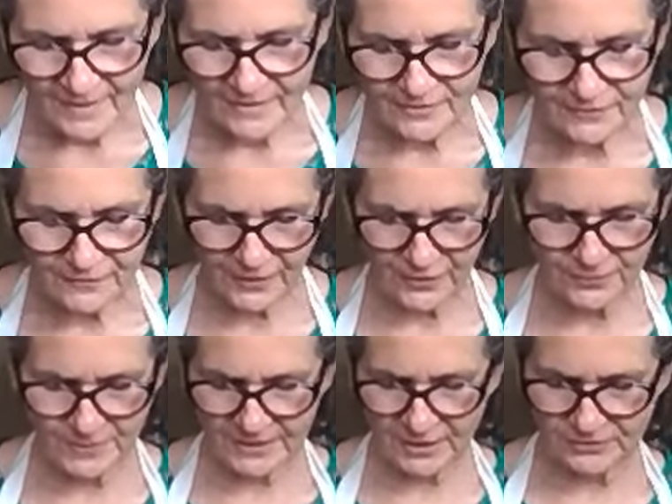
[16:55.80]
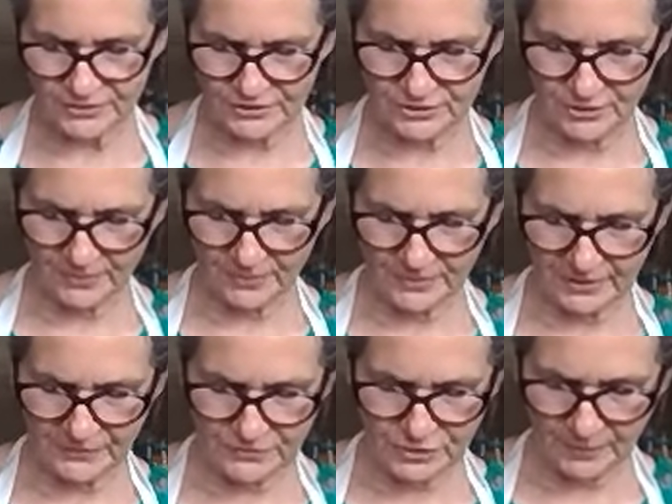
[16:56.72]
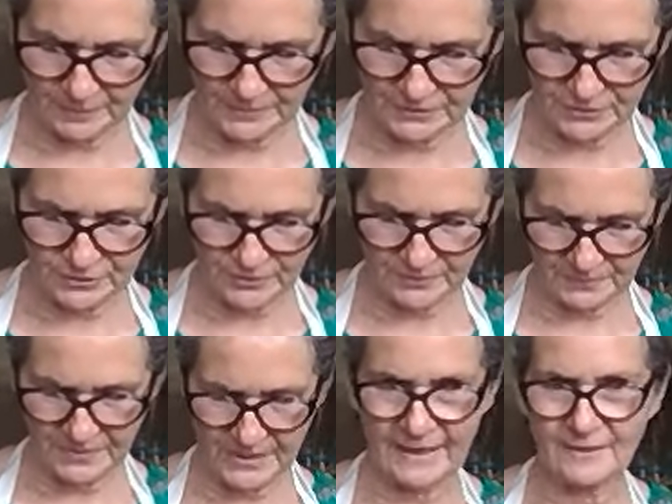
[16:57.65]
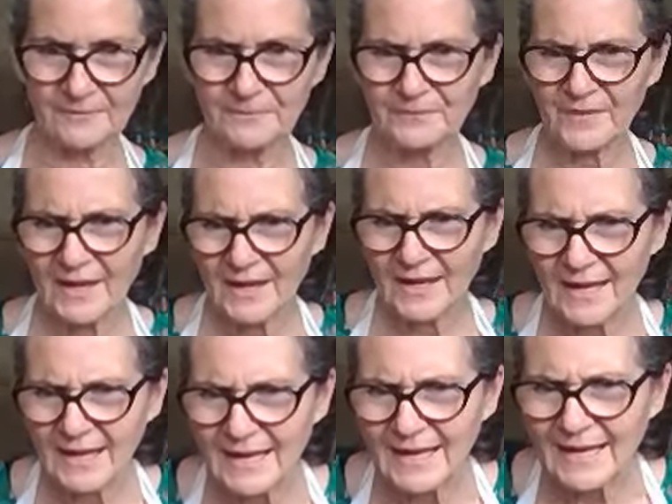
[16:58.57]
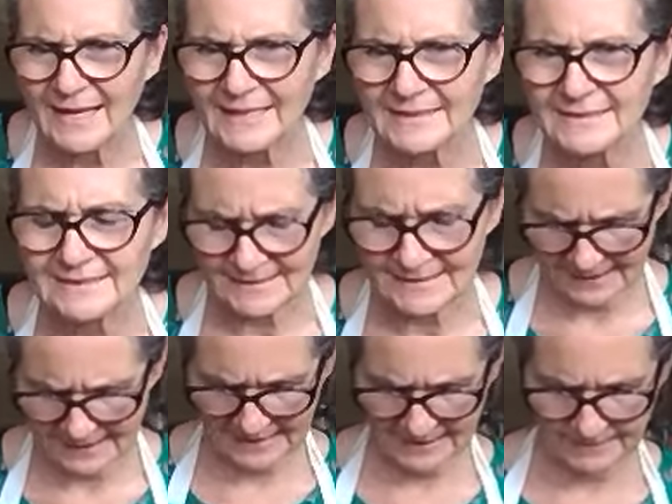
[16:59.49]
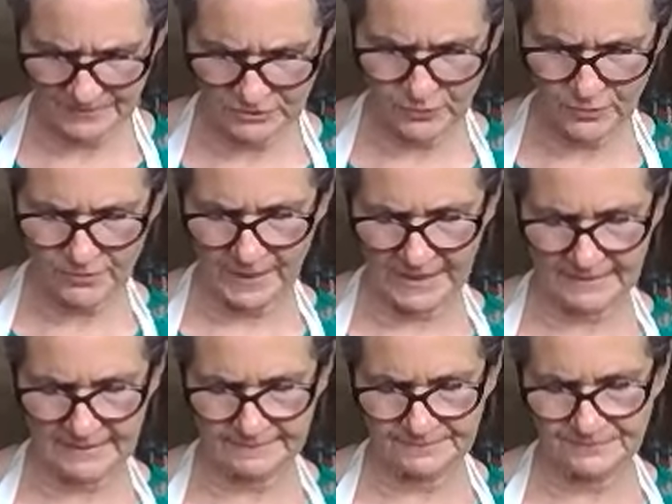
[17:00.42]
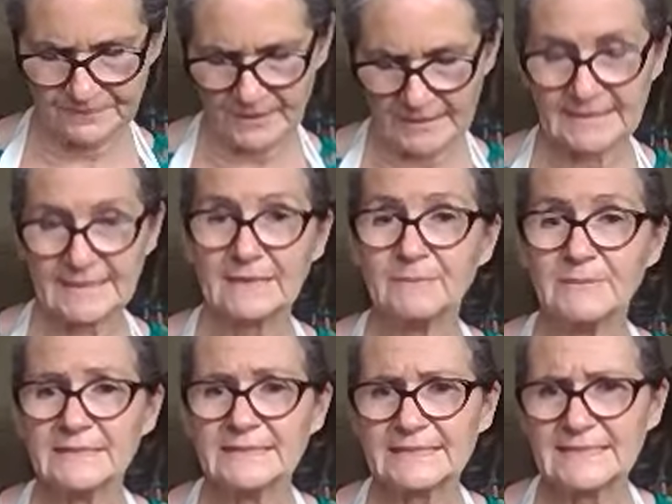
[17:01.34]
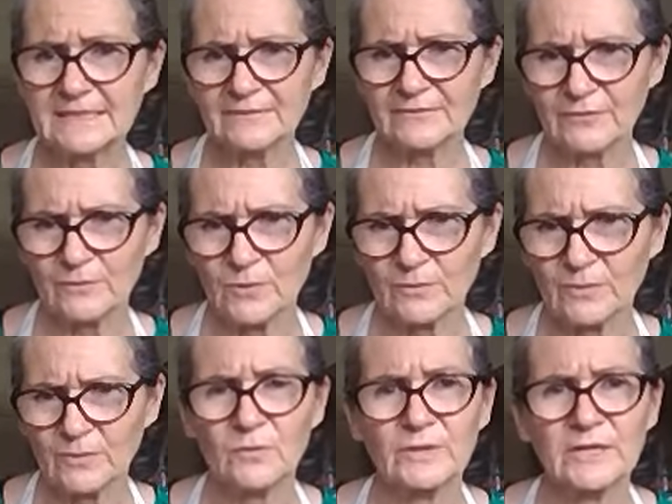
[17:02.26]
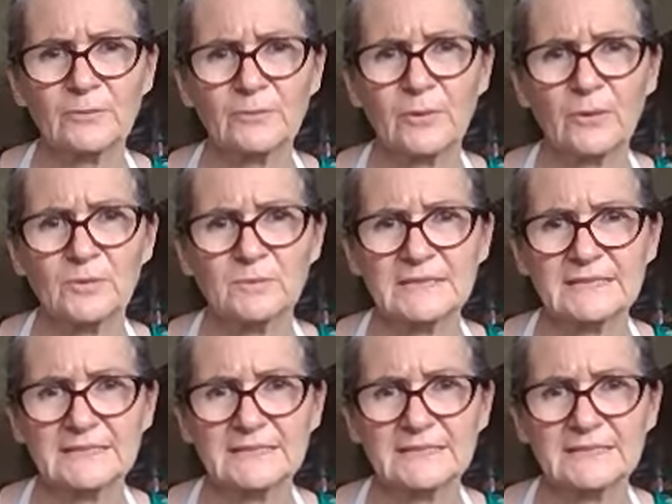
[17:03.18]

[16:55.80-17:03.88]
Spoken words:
The foaming on the top has stopped now. And so we're about 10 minutes in from when I probably